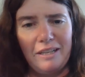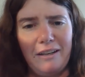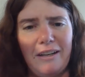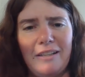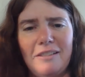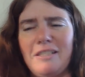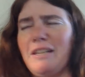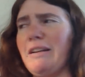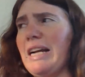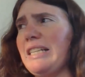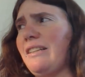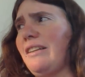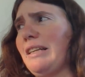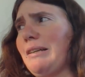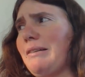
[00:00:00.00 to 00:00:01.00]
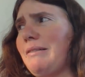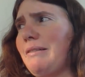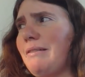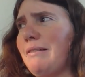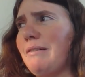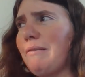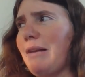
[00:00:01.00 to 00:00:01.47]
Do you do you have to like?
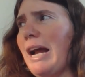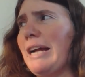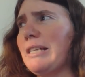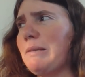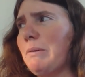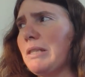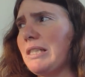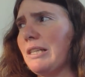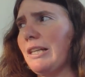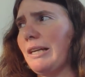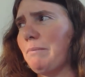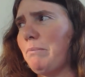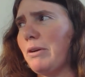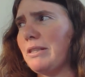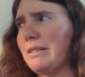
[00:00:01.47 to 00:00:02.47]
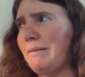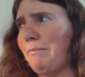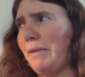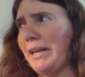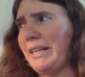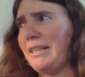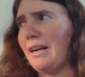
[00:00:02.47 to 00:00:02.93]
Are you supposed to like put some
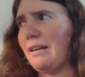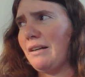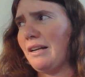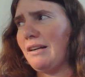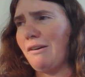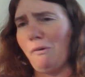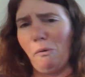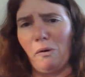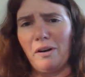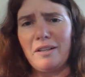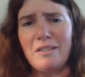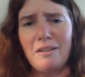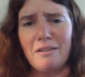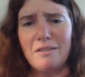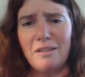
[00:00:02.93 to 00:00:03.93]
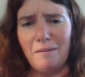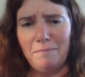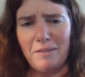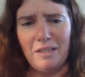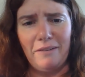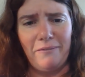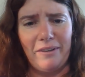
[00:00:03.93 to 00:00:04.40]
money down on a horse or
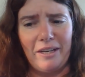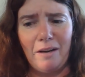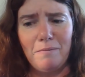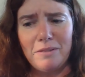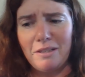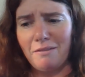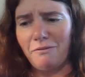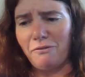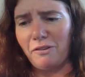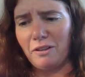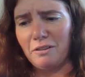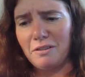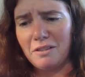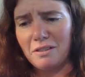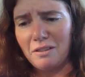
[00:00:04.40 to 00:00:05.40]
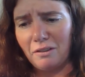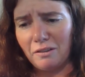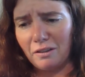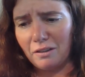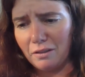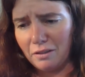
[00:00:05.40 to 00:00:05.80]
something if it comes in first or?